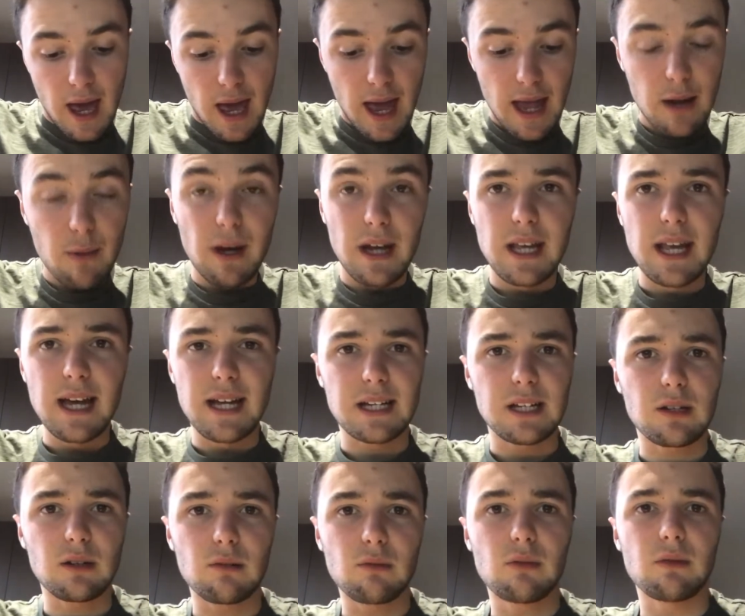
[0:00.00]
Anyway,
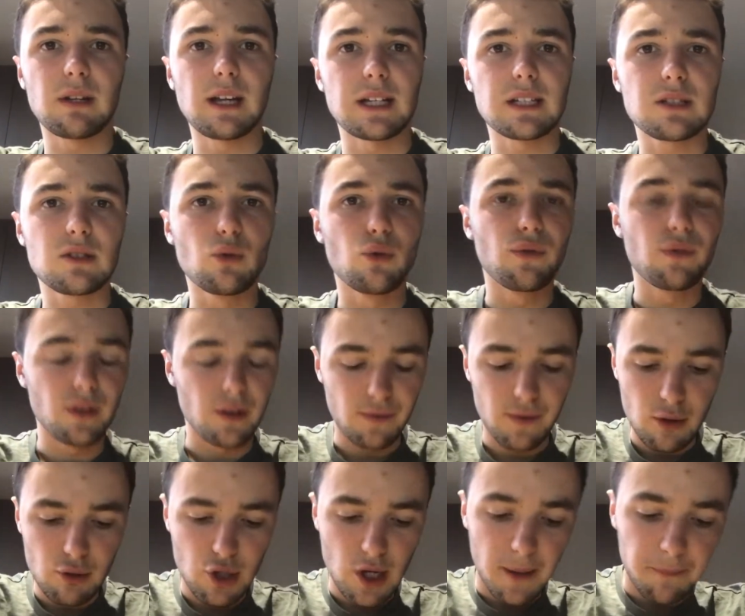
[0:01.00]
yes, that's all for the
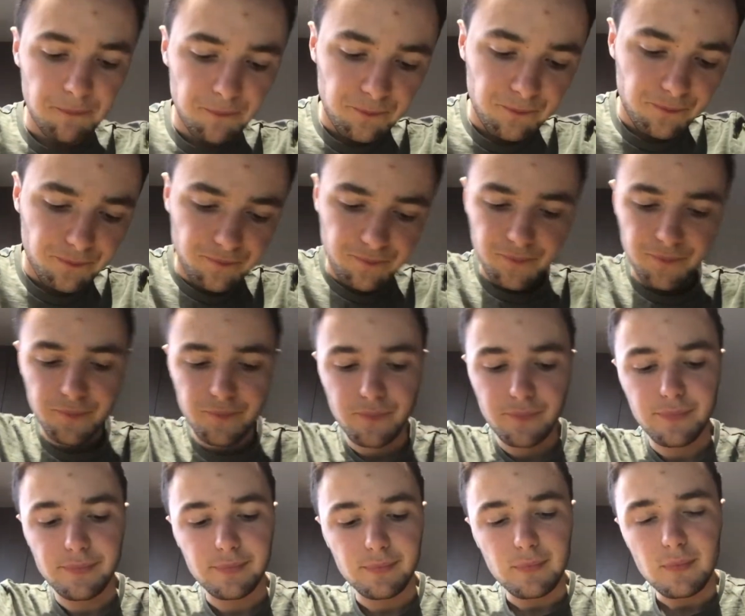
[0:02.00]
future.
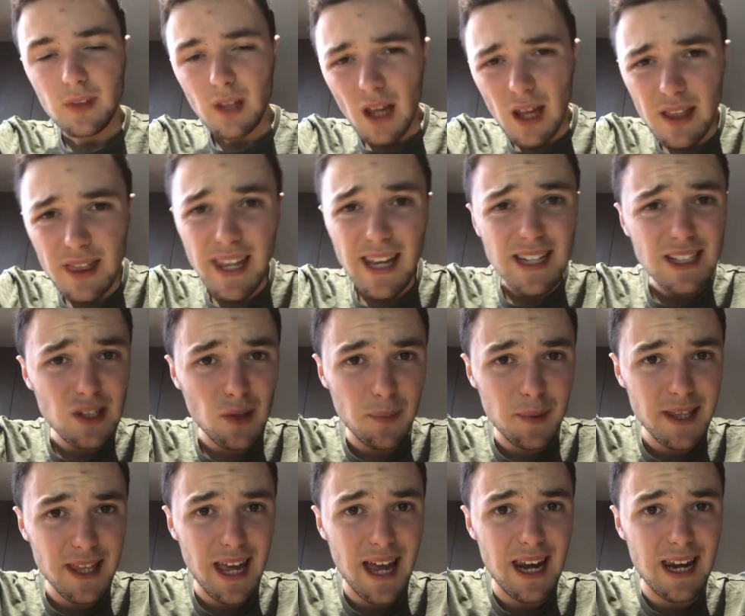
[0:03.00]
Next
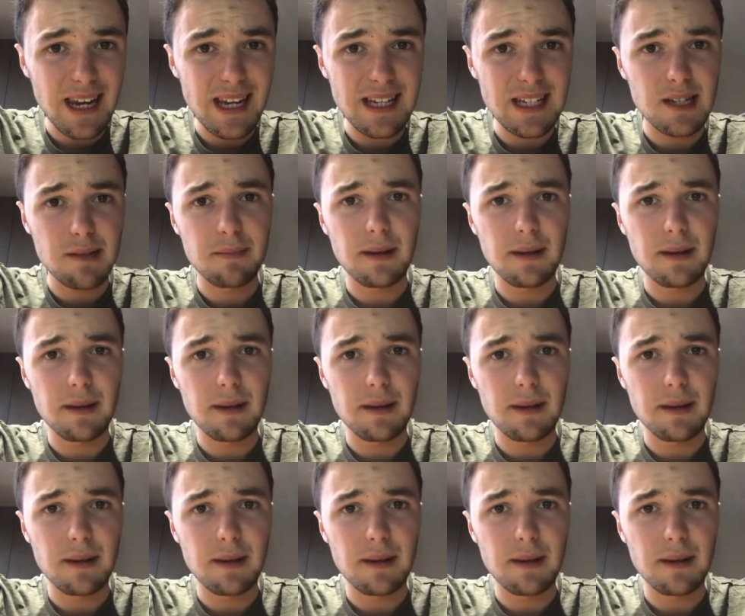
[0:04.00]
topic then is